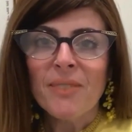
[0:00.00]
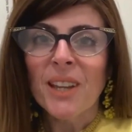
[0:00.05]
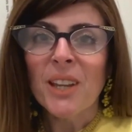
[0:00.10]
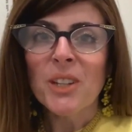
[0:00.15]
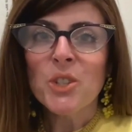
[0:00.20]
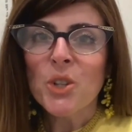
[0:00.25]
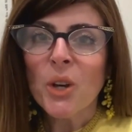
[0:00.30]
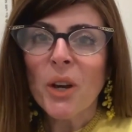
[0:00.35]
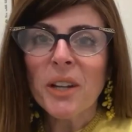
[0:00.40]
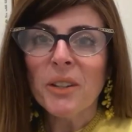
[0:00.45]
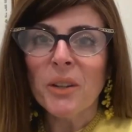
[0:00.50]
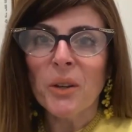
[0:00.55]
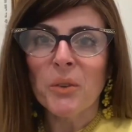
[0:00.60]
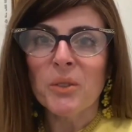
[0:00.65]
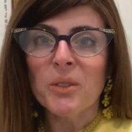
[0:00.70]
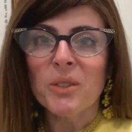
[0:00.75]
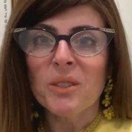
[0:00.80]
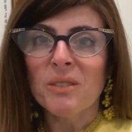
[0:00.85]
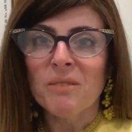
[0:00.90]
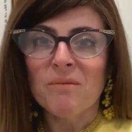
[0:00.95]
enjoy
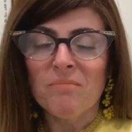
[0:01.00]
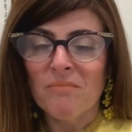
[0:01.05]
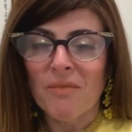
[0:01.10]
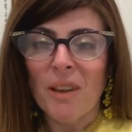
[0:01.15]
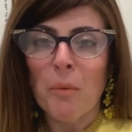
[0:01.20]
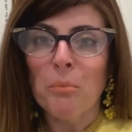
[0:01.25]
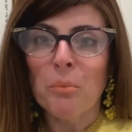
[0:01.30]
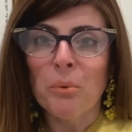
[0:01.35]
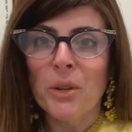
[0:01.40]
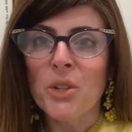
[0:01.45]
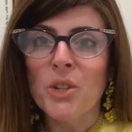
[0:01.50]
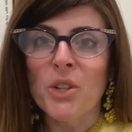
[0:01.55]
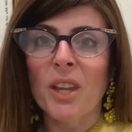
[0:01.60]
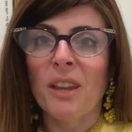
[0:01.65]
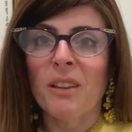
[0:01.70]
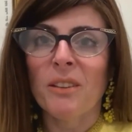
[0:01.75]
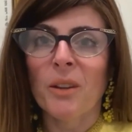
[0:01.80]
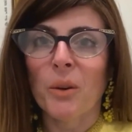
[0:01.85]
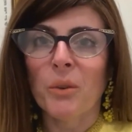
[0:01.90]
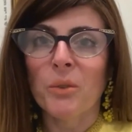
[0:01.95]
those,
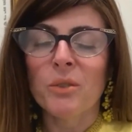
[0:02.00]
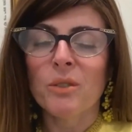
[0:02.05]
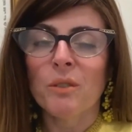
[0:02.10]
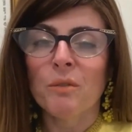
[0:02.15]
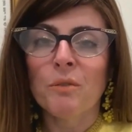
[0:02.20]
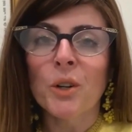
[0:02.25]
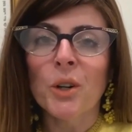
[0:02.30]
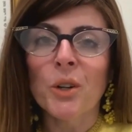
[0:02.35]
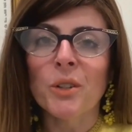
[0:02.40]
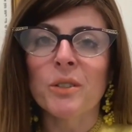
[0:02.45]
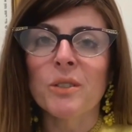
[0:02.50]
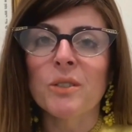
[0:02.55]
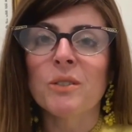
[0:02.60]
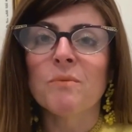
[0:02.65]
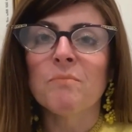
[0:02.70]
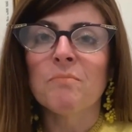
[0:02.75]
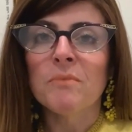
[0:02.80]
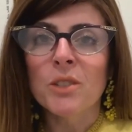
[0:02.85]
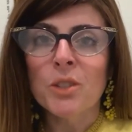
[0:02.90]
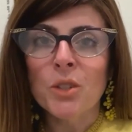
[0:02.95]
appreciate those, of
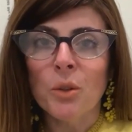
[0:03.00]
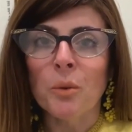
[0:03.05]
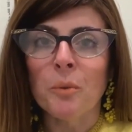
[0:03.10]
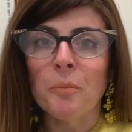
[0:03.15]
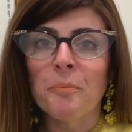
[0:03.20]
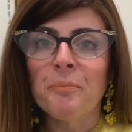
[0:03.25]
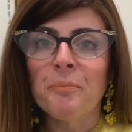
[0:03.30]
course, do.